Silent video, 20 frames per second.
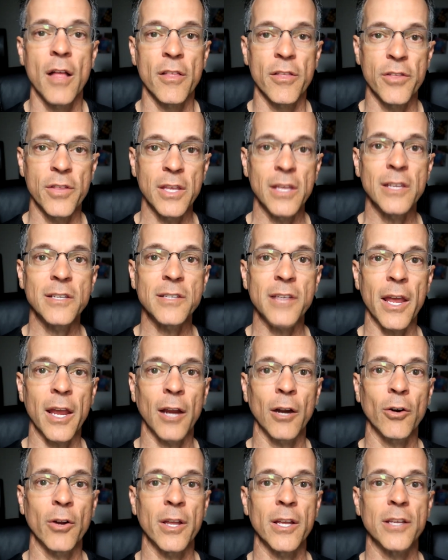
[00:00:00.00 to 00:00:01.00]
these
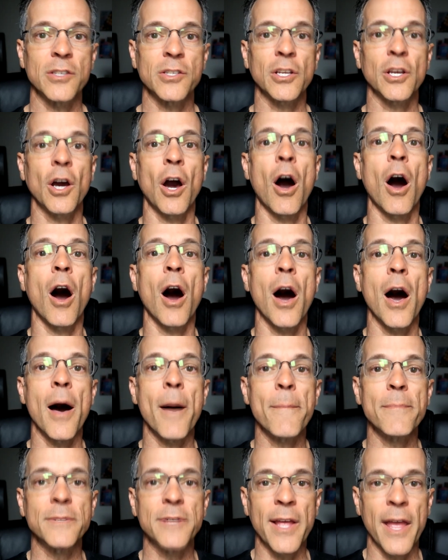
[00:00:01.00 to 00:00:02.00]
areas
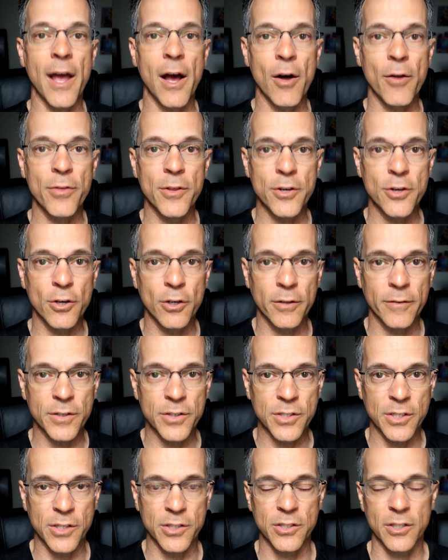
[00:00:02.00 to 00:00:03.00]
calm down the
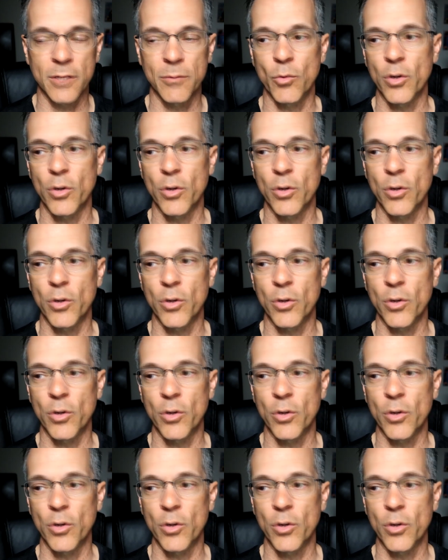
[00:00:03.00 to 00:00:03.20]
nervous system.